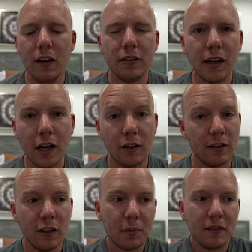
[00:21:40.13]
Dialysis,
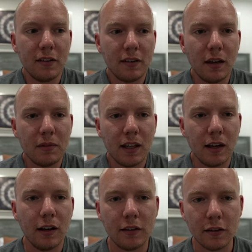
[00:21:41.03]
it's basically the same
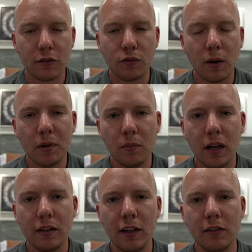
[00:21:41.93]
thing. It's just scrubbing
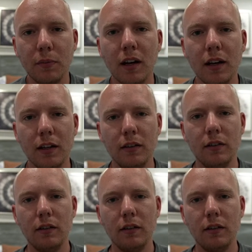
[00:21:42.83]
it takes my,